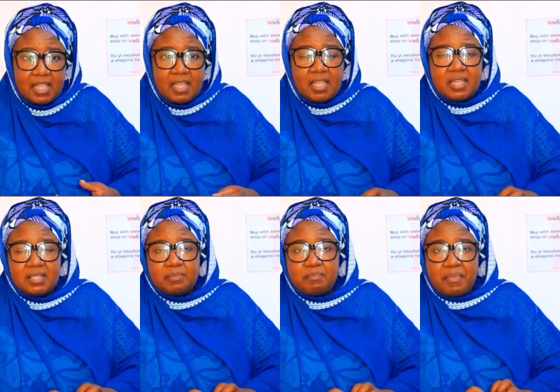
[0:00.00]
It
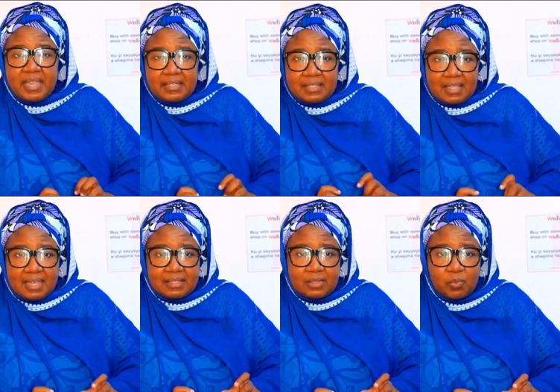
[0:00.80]
meant that
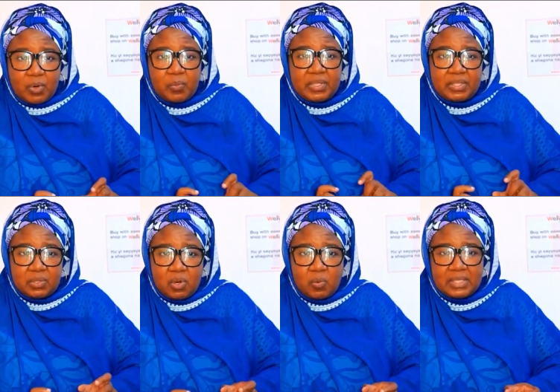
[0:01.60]
what we
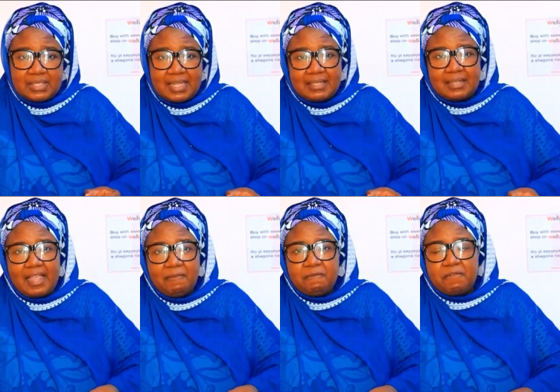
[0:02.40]
saw was that
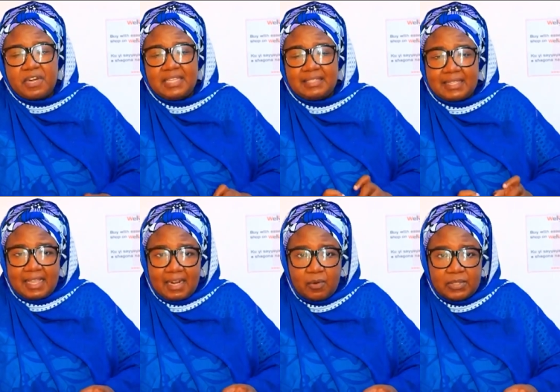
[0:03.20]
every
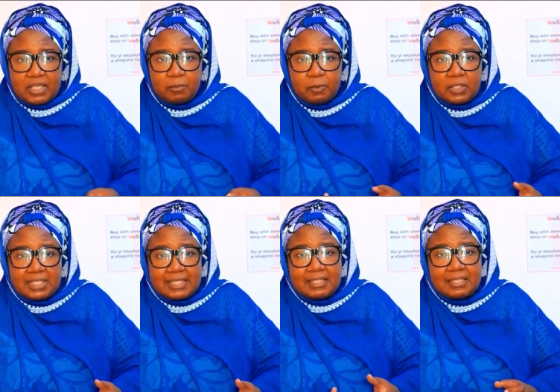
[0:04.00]
seller was able to
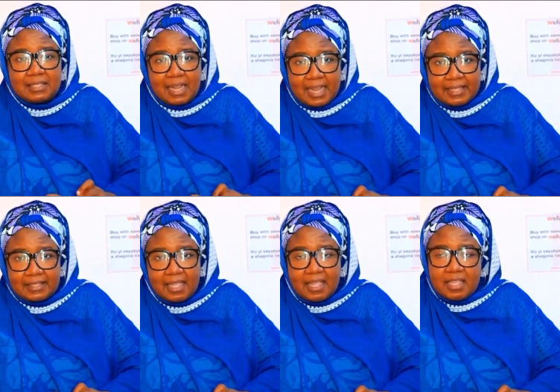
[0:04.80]
digitize
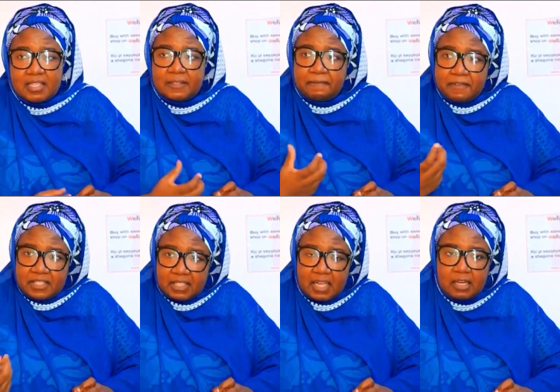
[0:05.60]
his
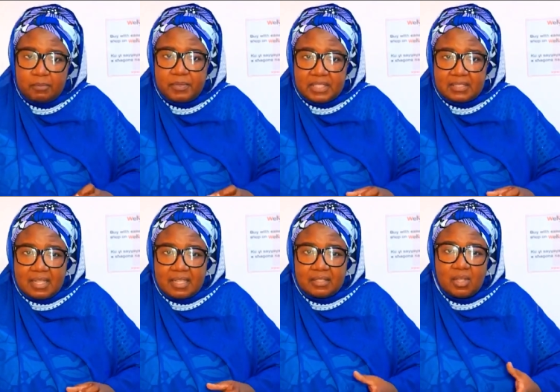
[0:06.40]
physical
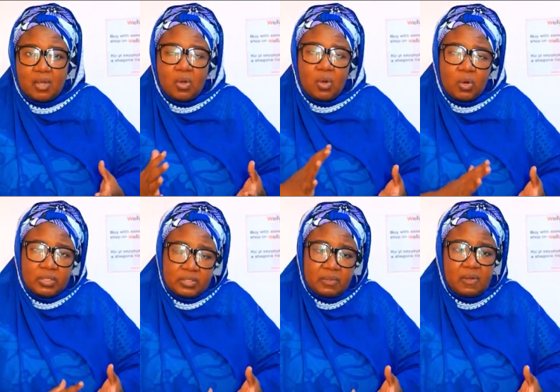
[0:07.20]
business
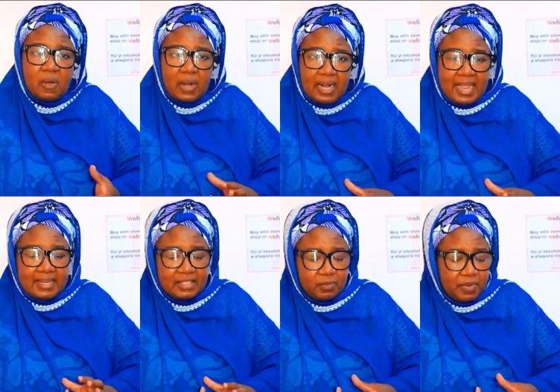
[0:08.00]
onto the online
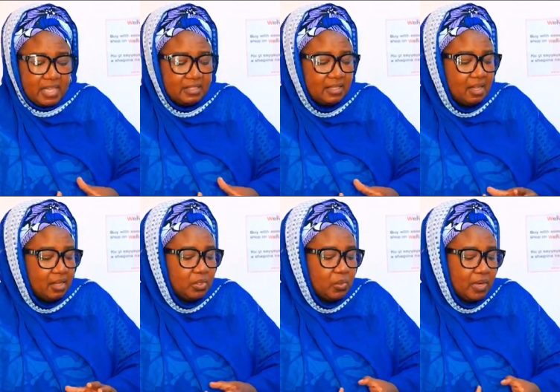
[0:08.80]
space.
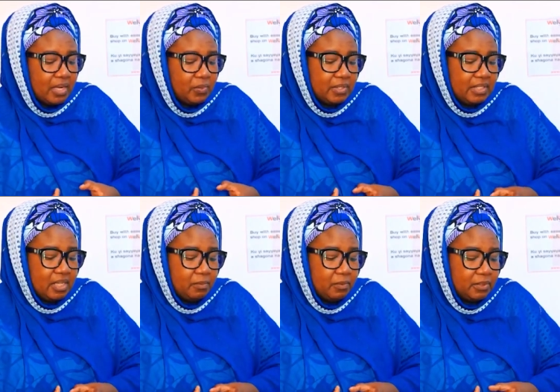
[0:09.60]
Yo!Kart was
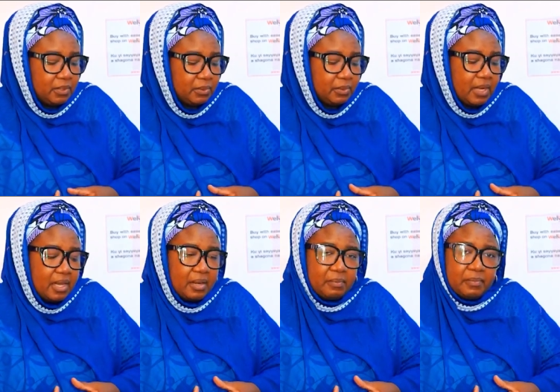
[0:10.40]
able to
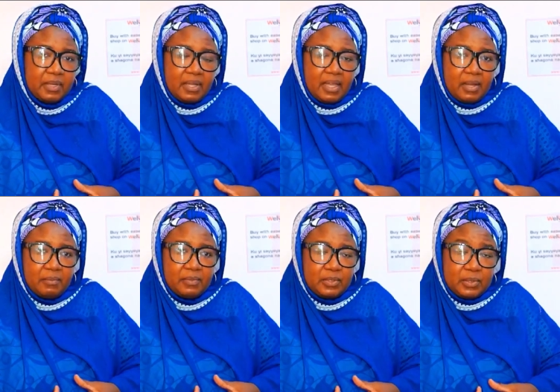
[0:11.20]
um,
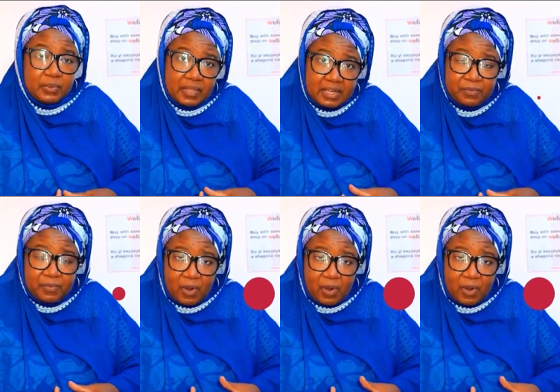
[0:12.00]
um, do that for